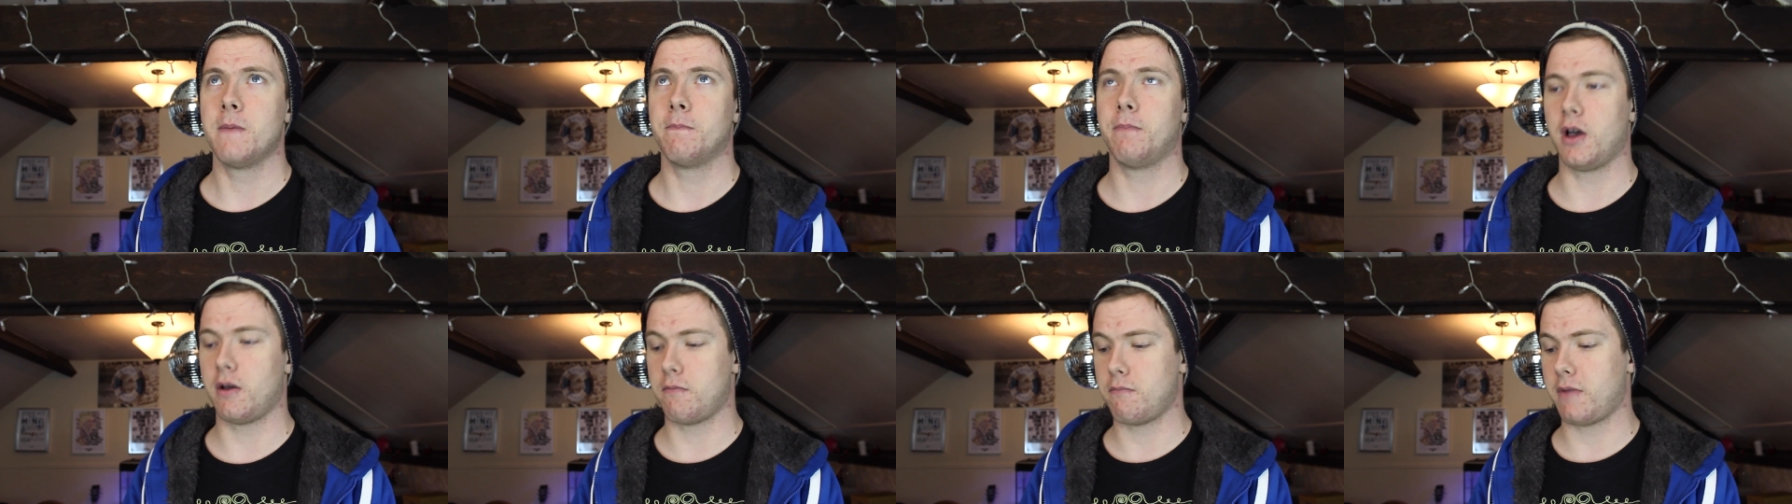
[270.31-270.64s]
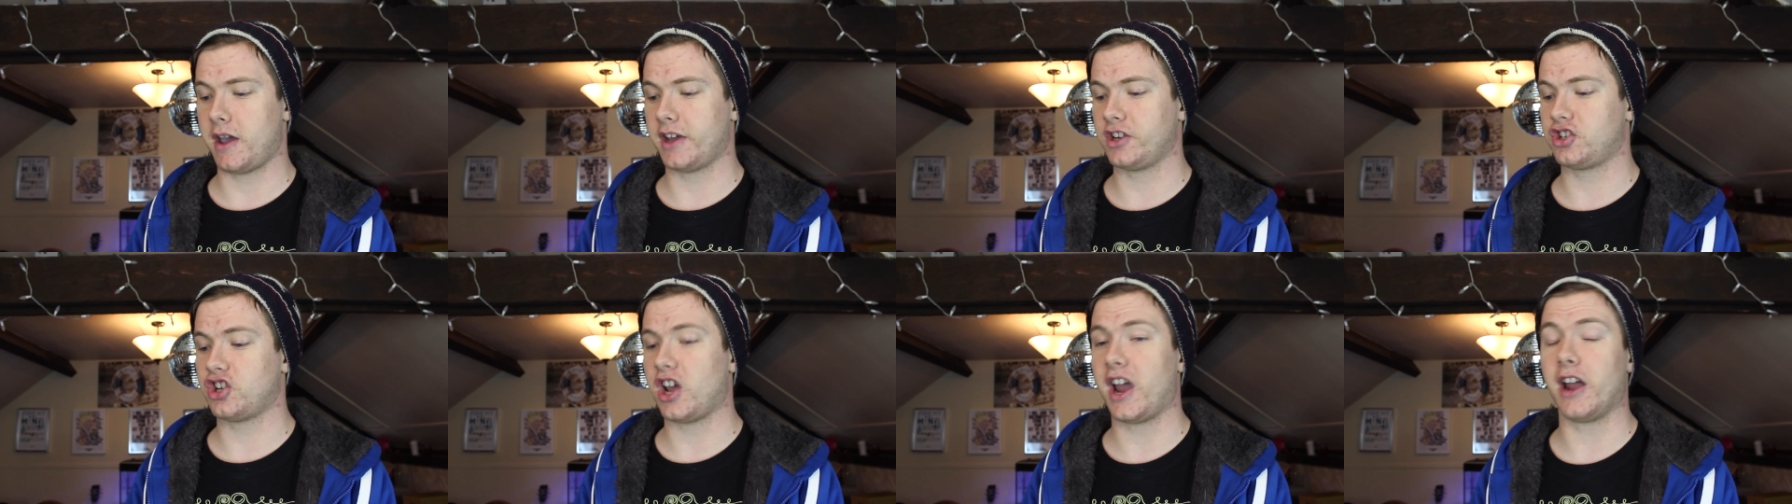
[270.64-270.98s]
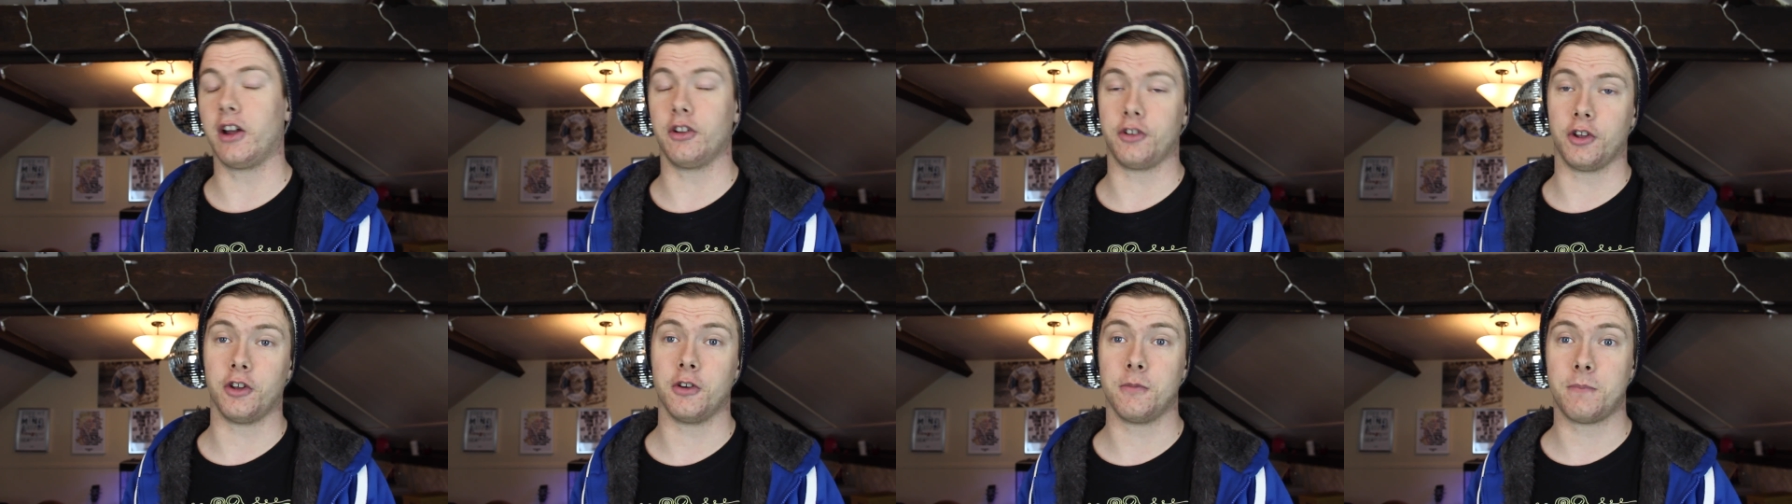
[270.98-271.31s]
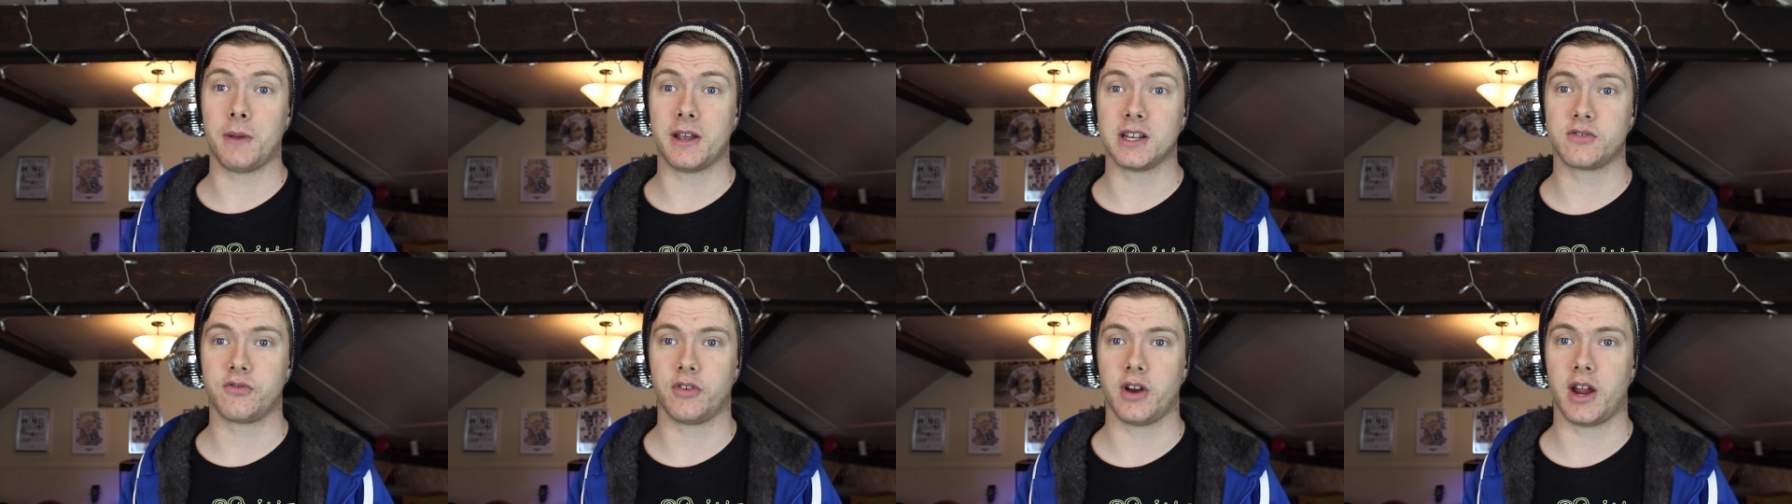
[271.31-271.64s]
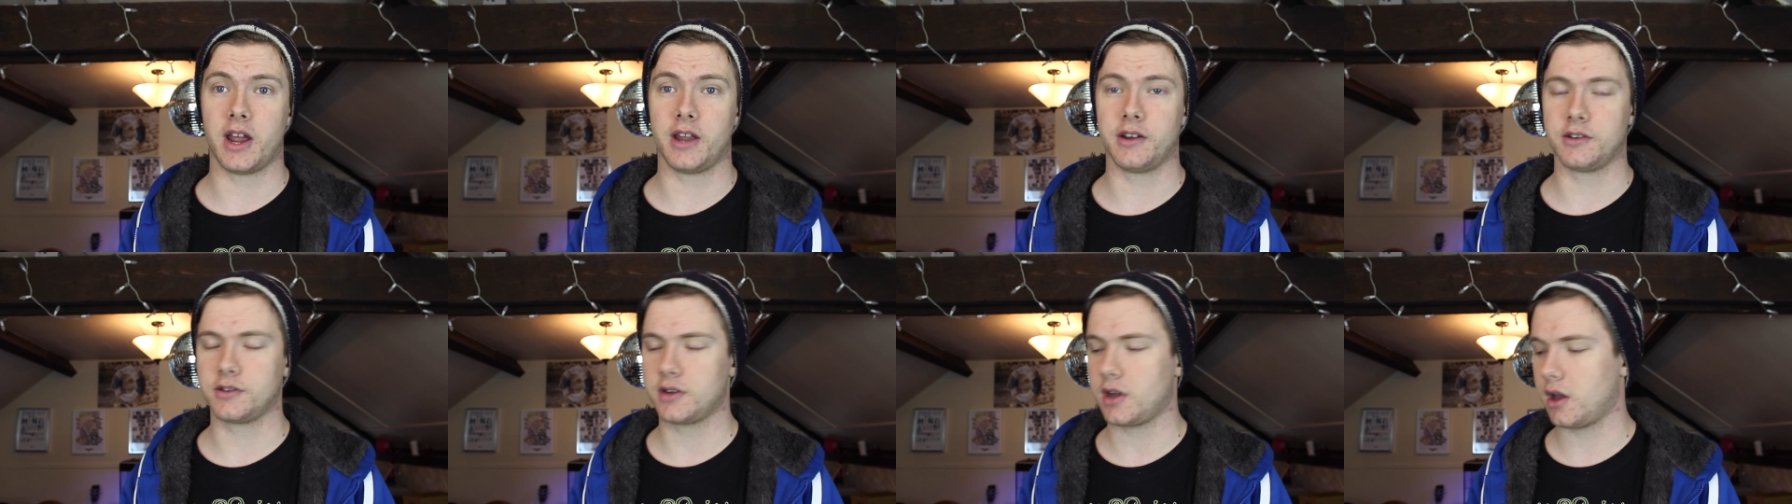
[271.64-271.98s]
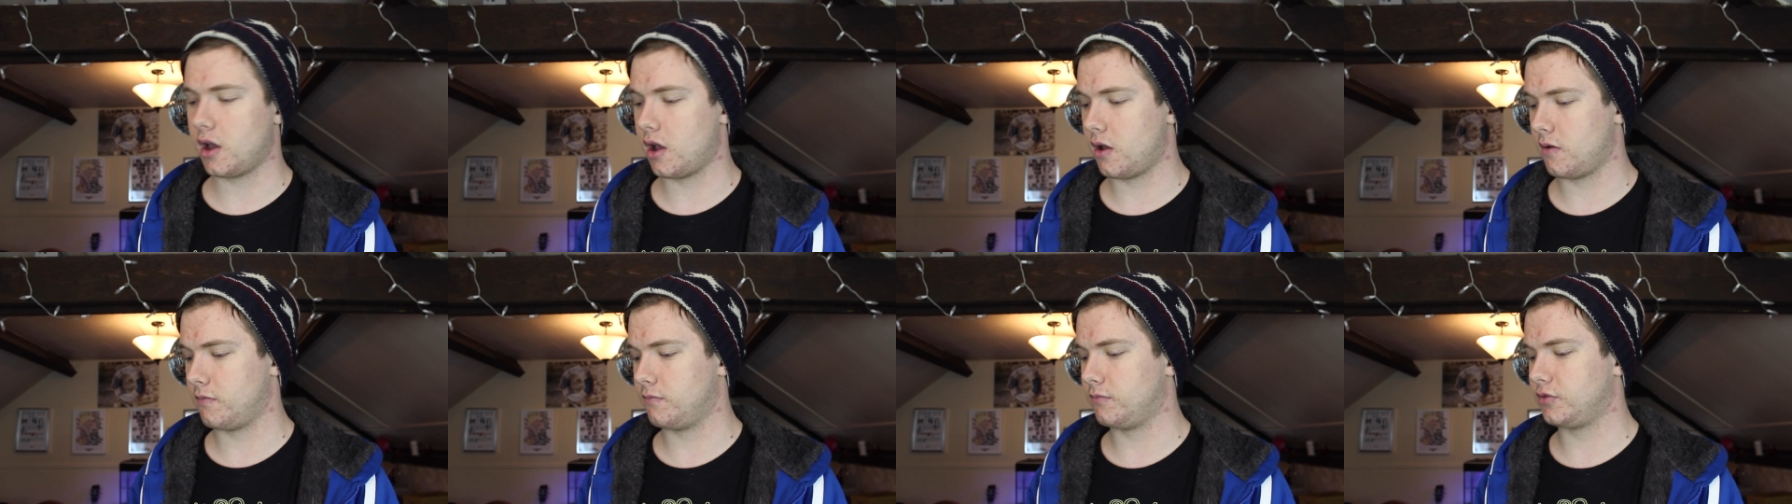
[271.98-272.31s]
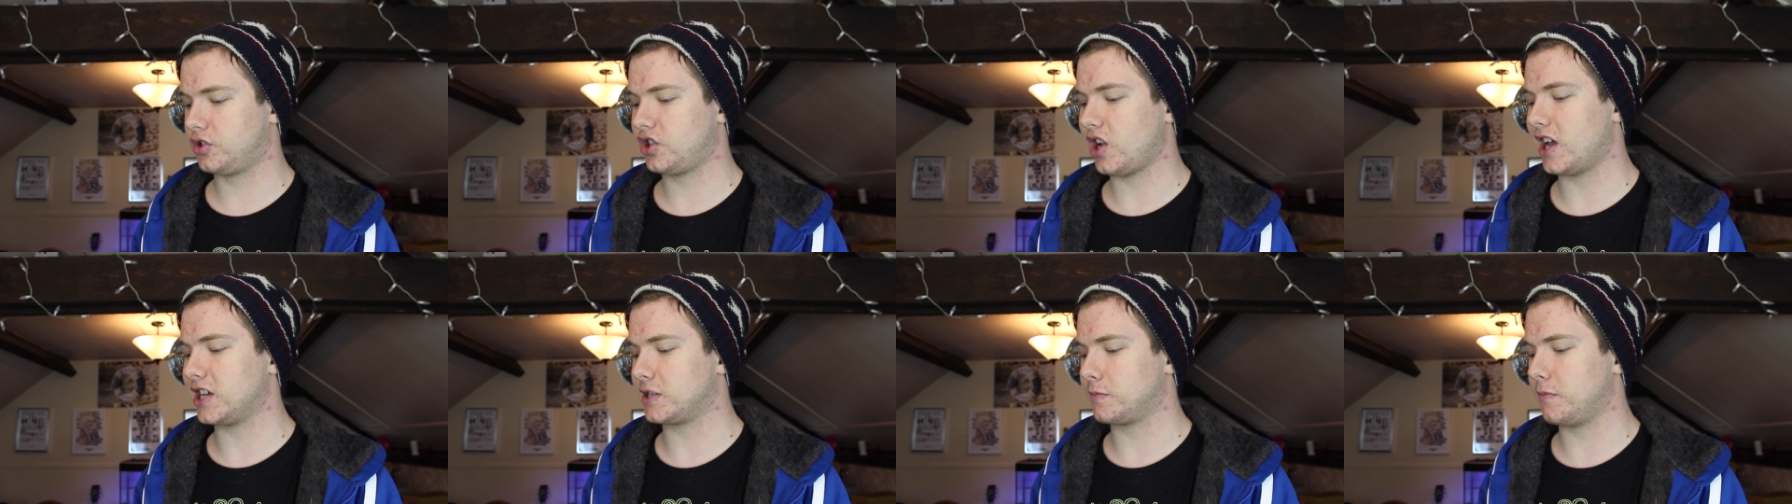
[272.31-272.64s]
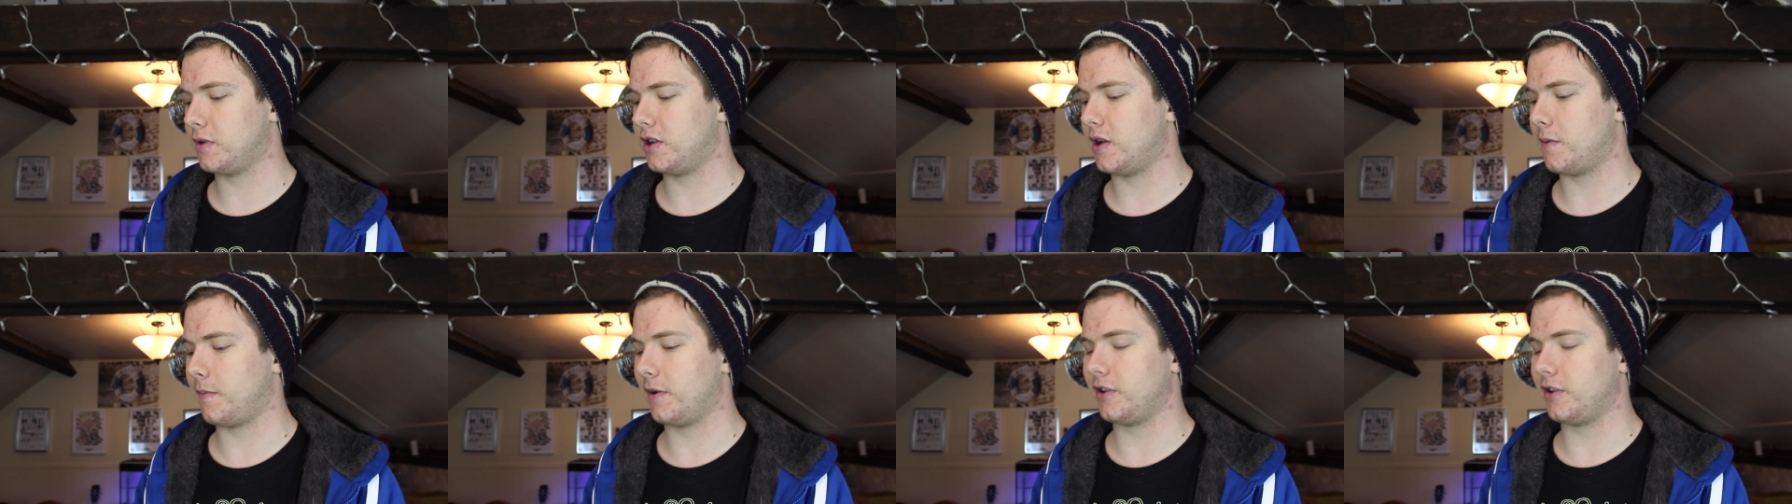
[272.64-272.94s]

but my childhood best friend, um, Jasmine,